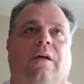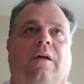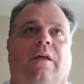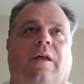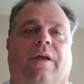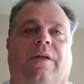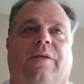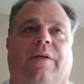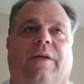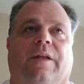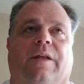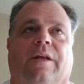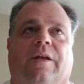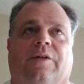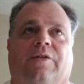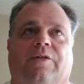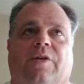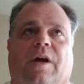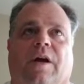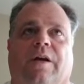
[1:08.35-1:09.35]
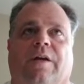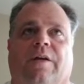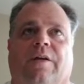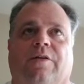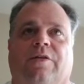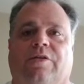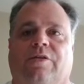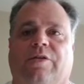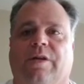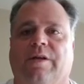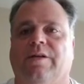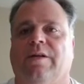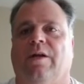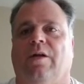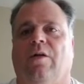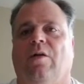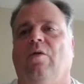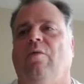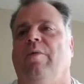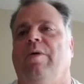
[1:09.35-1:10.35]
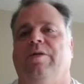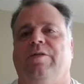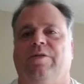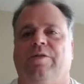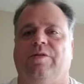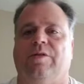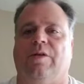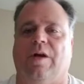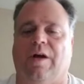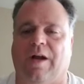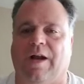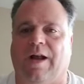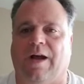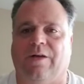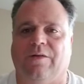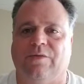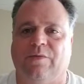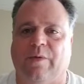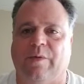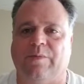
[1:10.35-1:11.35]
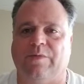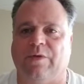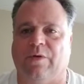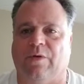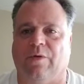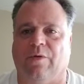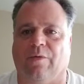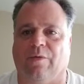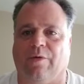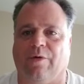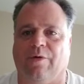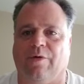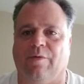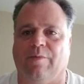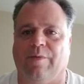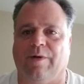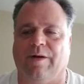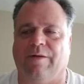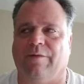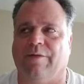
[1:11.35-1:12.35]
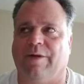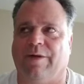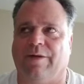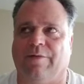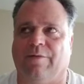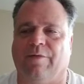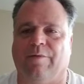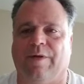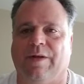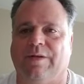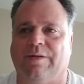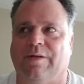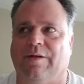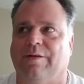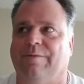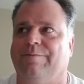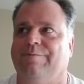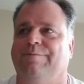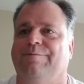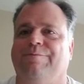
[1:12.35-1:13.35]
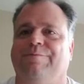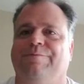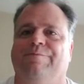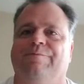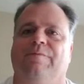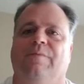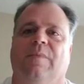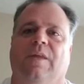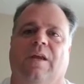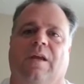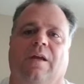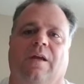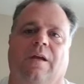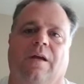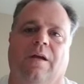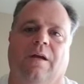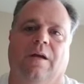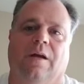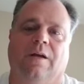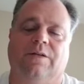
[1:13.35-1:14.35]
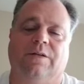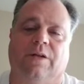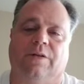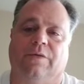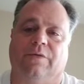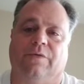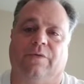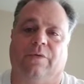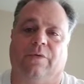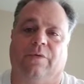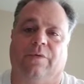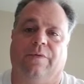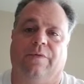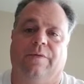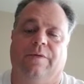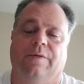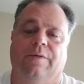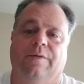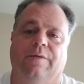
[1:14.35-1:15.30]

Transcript: They think that a shotgun just sends out a whole bunch of shot out, sweeps the whole room, and everything in the room gets hit. That's not the truth.